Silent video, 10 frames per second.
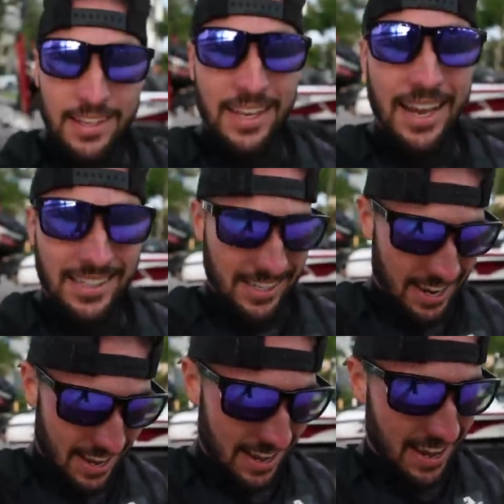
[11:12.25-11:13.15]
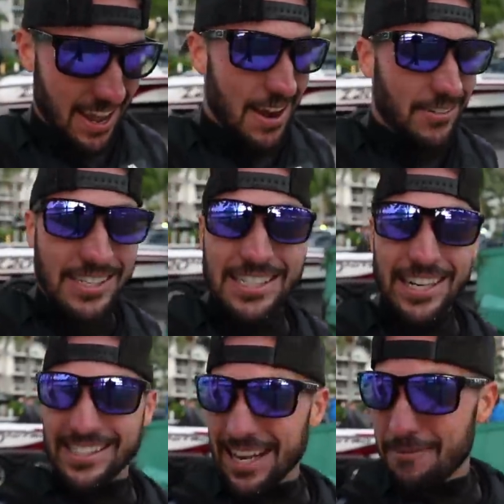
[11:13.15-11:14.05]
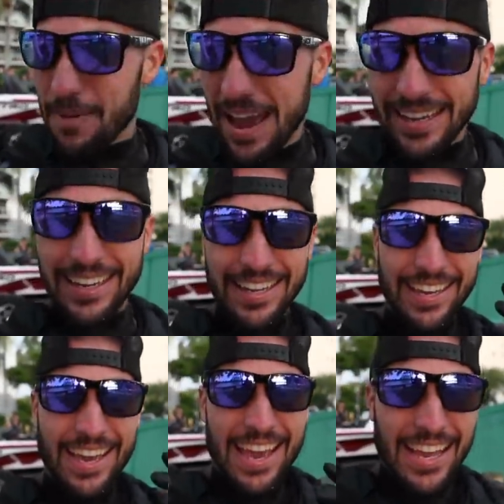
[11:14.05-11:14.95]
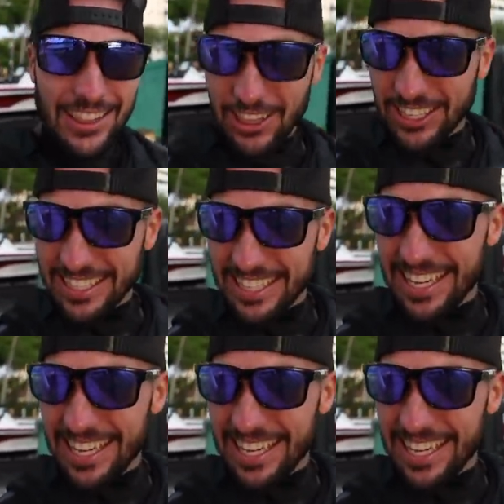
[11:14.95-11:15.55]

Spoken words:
Guys, we just got back. And look at